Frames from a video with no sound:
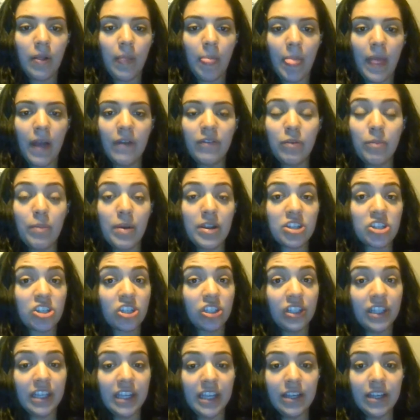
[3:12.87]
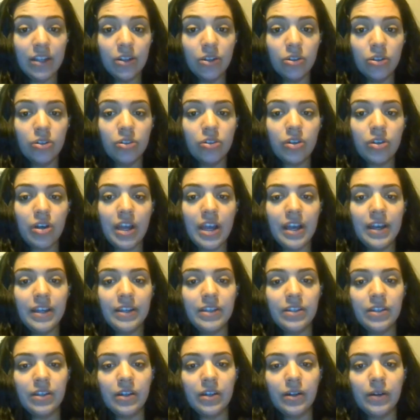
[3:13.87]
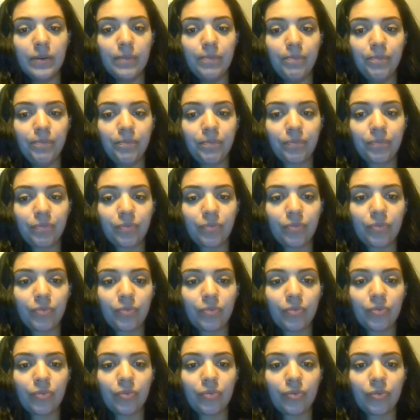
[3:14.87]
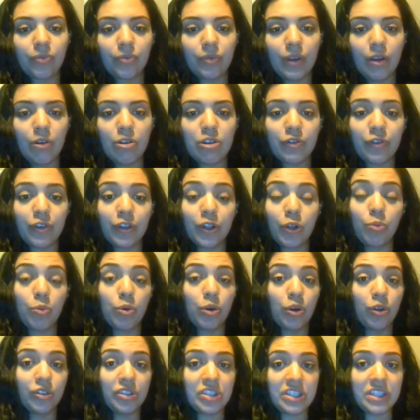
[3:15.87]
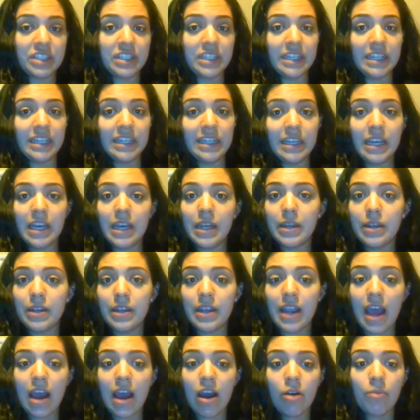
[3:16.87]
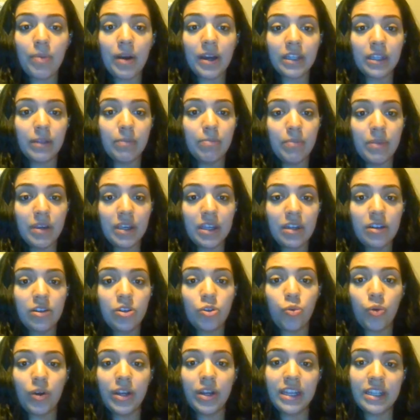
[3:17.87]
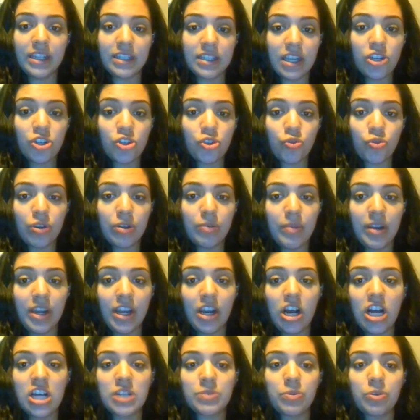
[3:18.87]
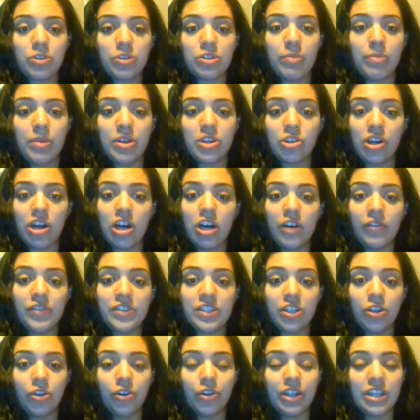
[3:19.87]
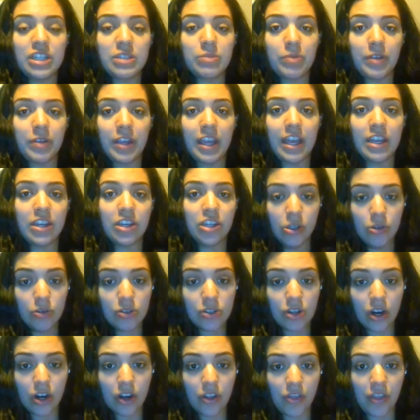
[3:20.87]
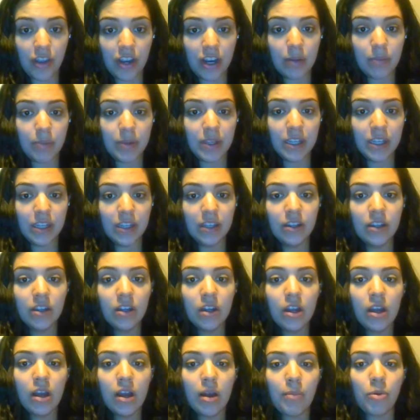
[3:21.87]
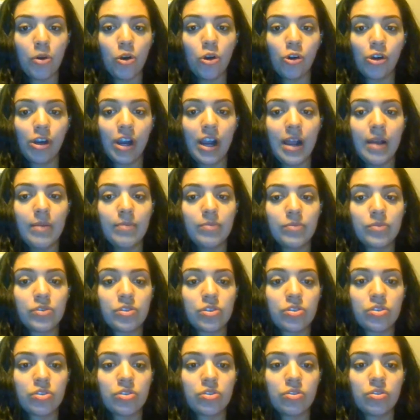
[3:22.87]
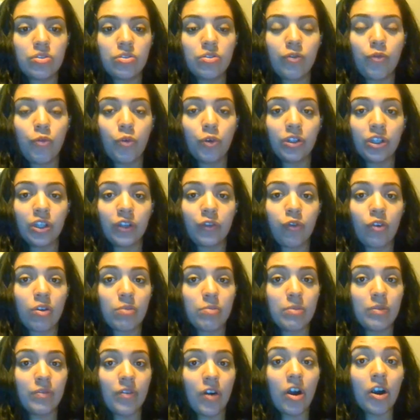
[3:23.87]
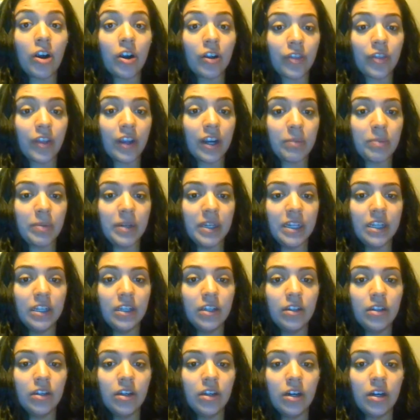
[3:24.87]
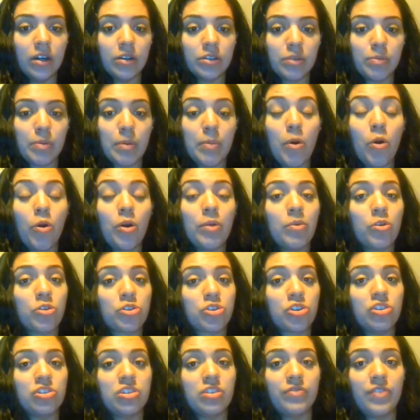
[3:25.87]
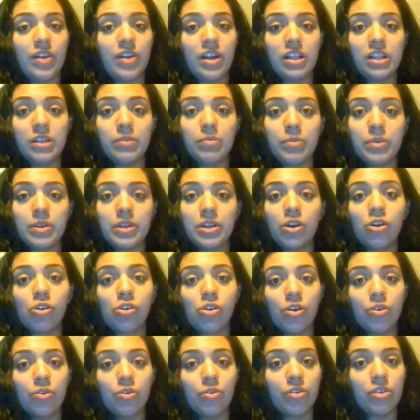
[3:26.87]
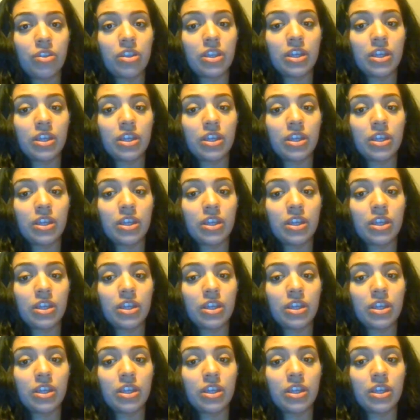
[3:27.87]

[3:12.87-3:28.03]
mentally ill, and it was for the world to see. And now by the mid-20th century, many hospitals and mental health facilities began to use art therapy programs for this form of art therapy to promote emotional development, growth,